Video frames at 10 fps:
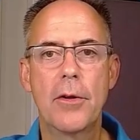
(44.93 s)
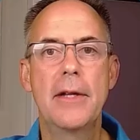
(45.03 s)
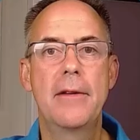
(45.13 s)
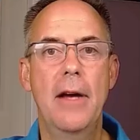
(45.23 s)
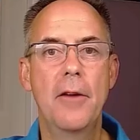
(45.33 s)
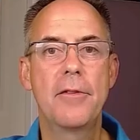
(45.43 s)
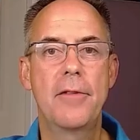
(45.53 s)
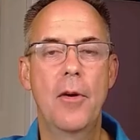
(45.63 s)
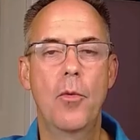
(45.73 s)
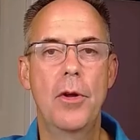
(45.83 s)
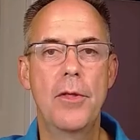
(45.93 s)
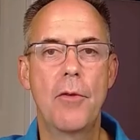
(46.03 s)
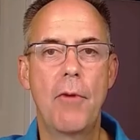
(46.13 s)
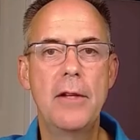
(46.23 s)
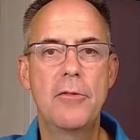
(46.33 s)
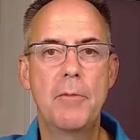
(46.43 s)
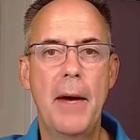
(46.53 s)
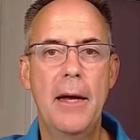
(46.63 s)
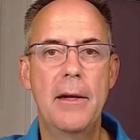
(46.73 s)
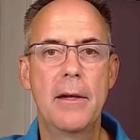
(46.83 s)
it tells us that we're in the right
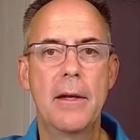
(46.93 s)
spot.